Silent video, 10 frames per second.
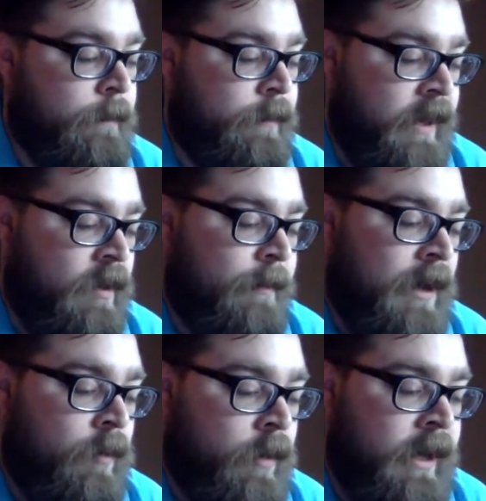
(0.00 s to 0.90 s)
They are
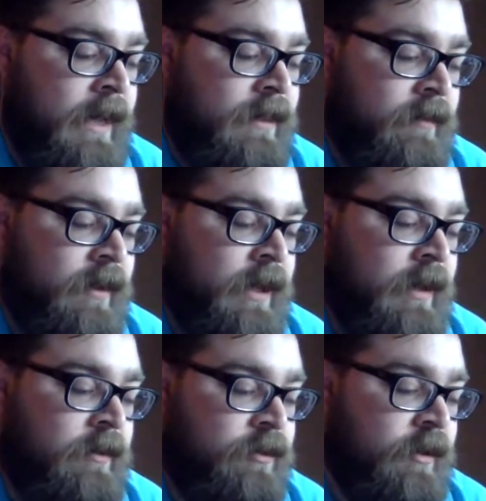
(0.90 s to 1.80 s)
about 1/8 of an
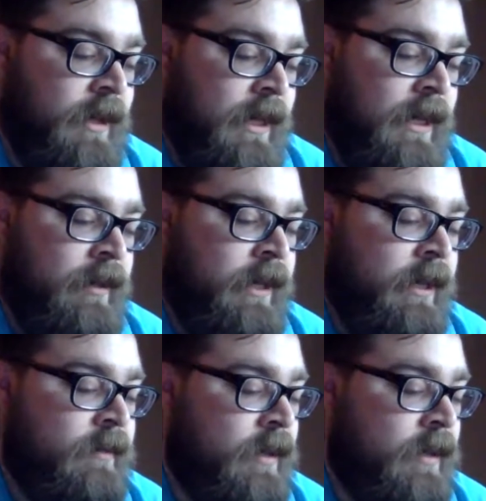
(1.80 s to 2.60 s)
inch in length